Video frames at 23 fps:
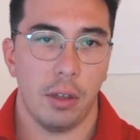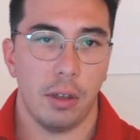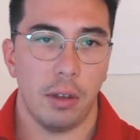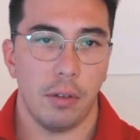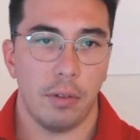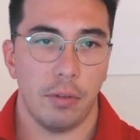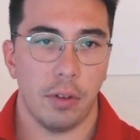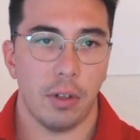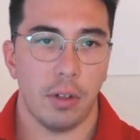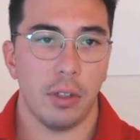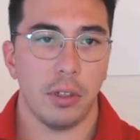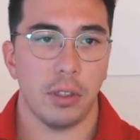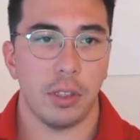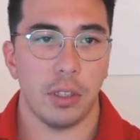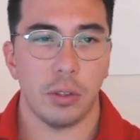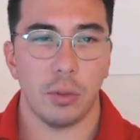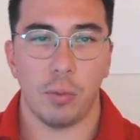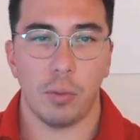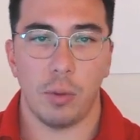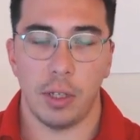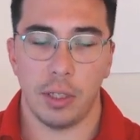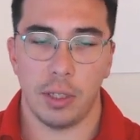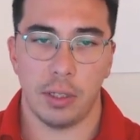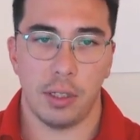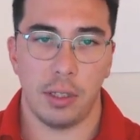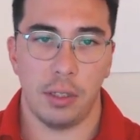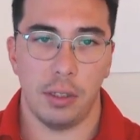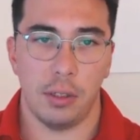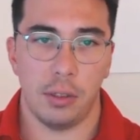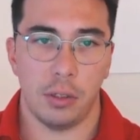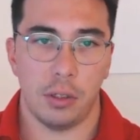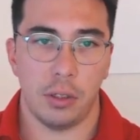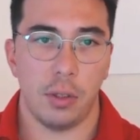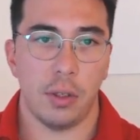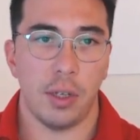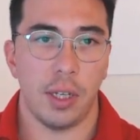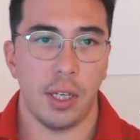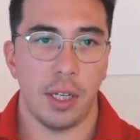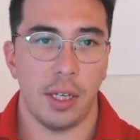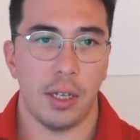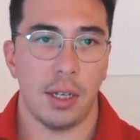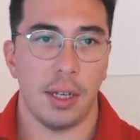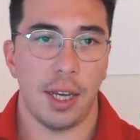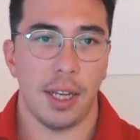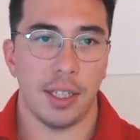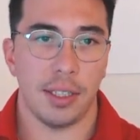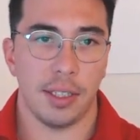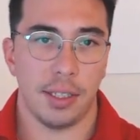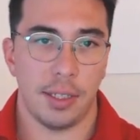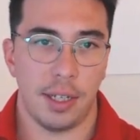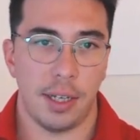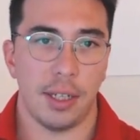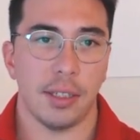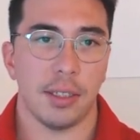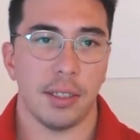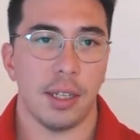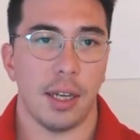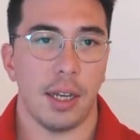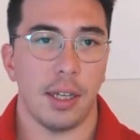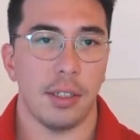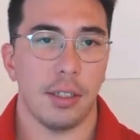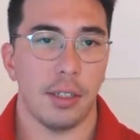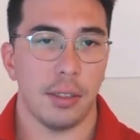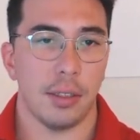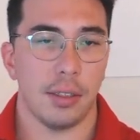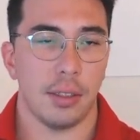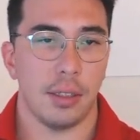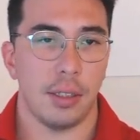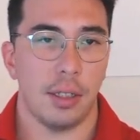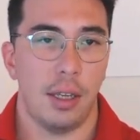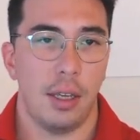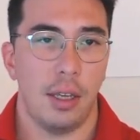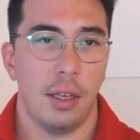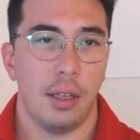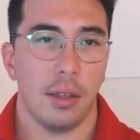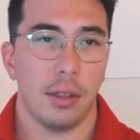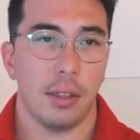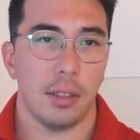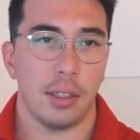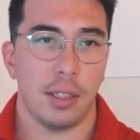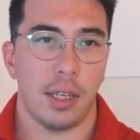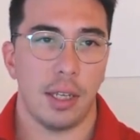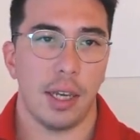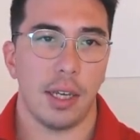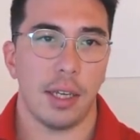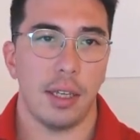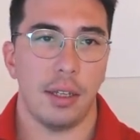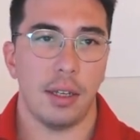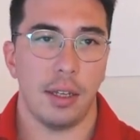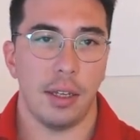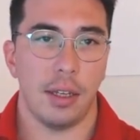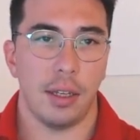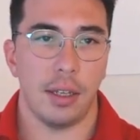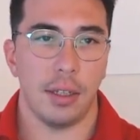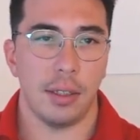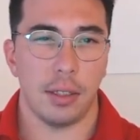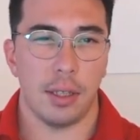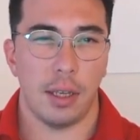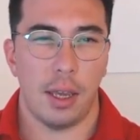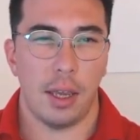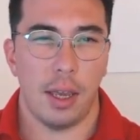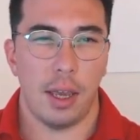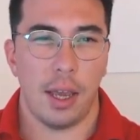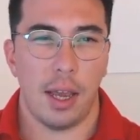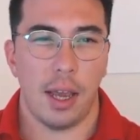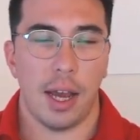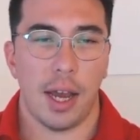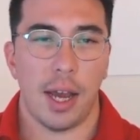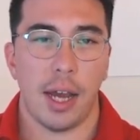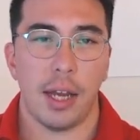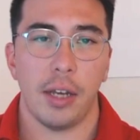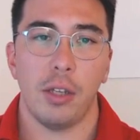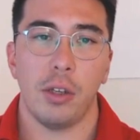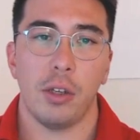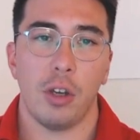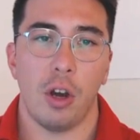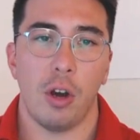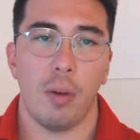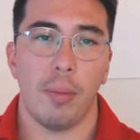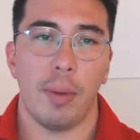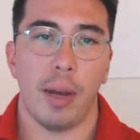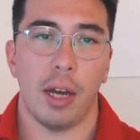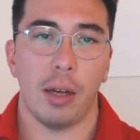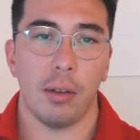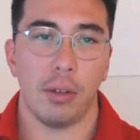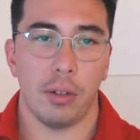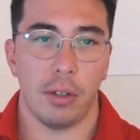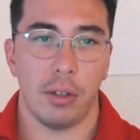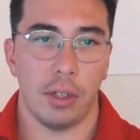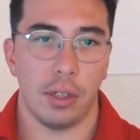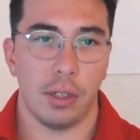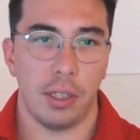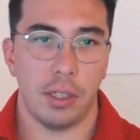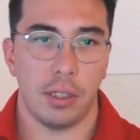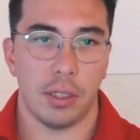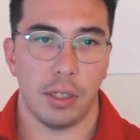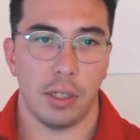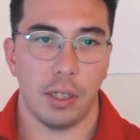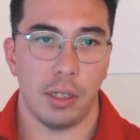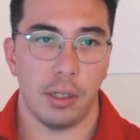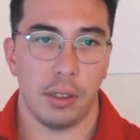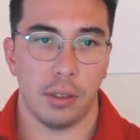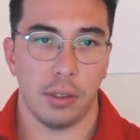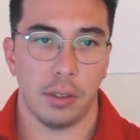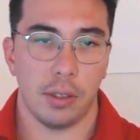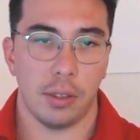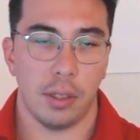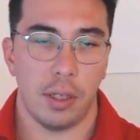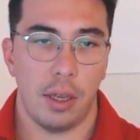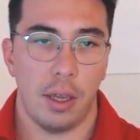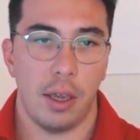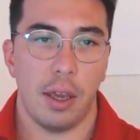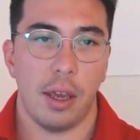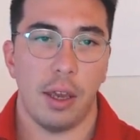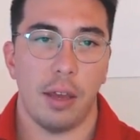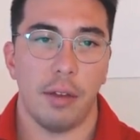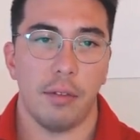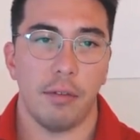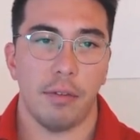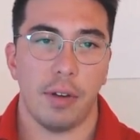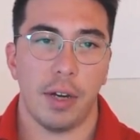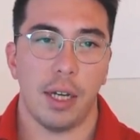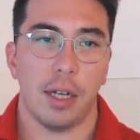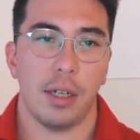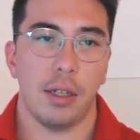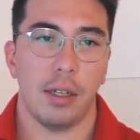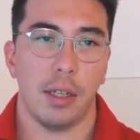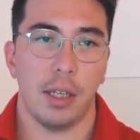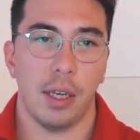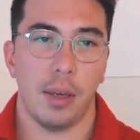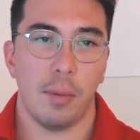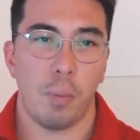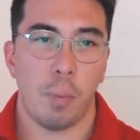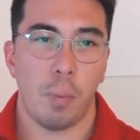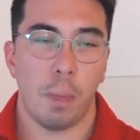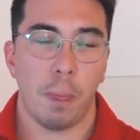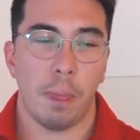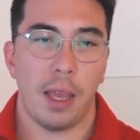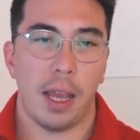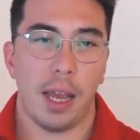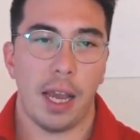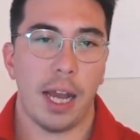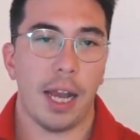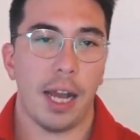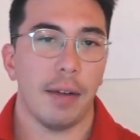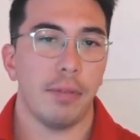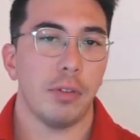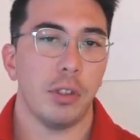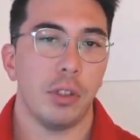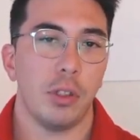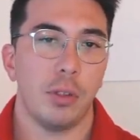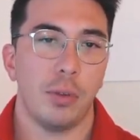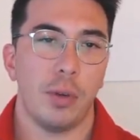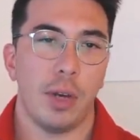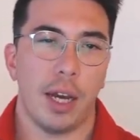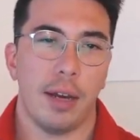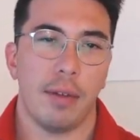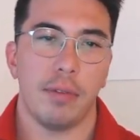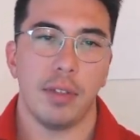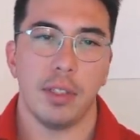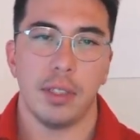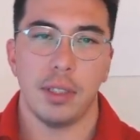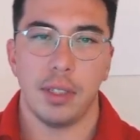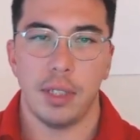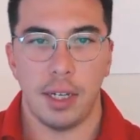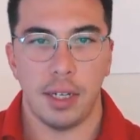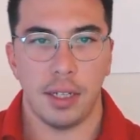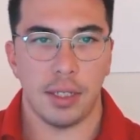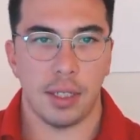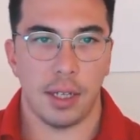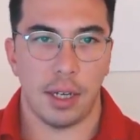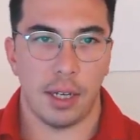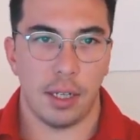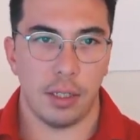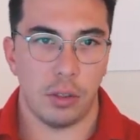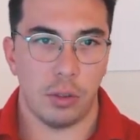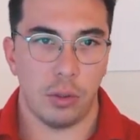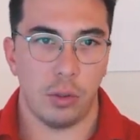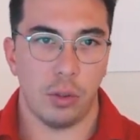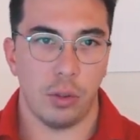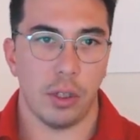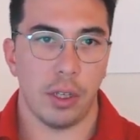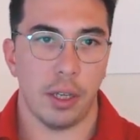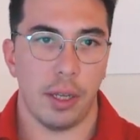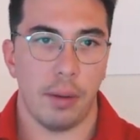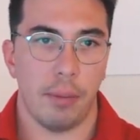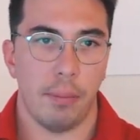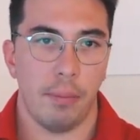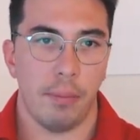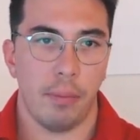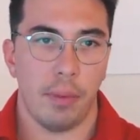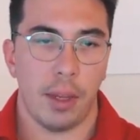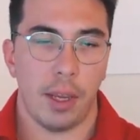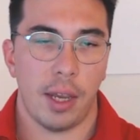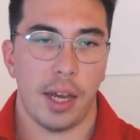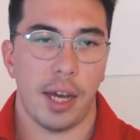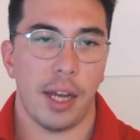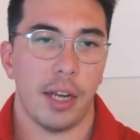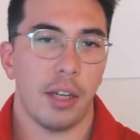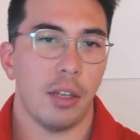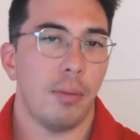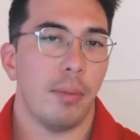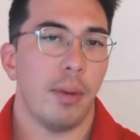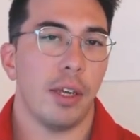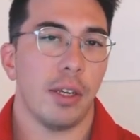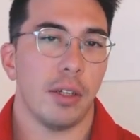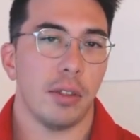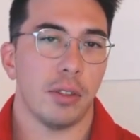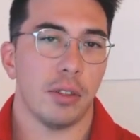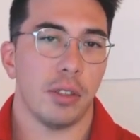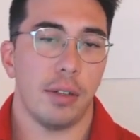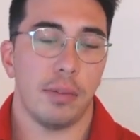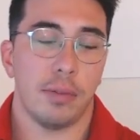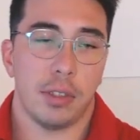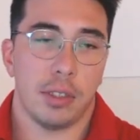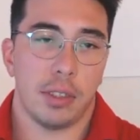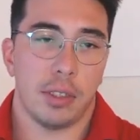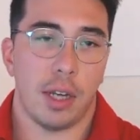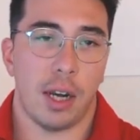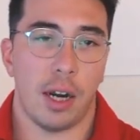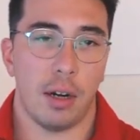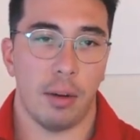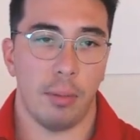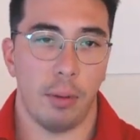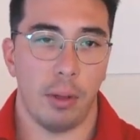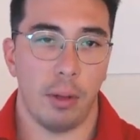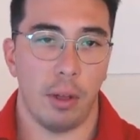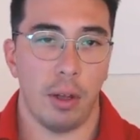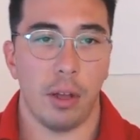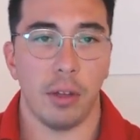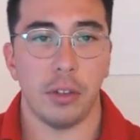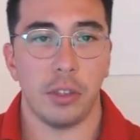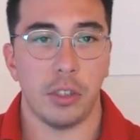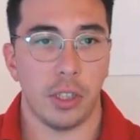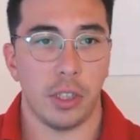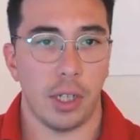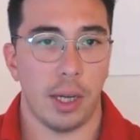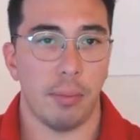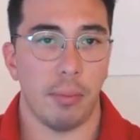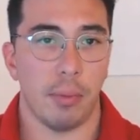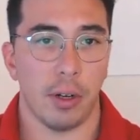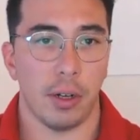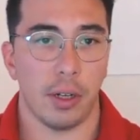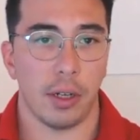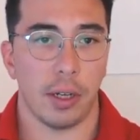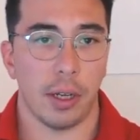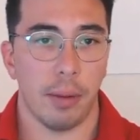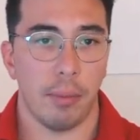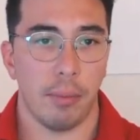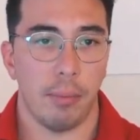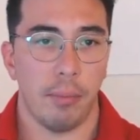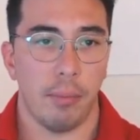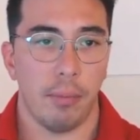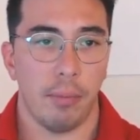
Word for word: The first is what skills do you need as a data scientist? The second is how do you go about learning these skills? And finally, after you have this data science toolkit, how do you make yourself desirable on the job market?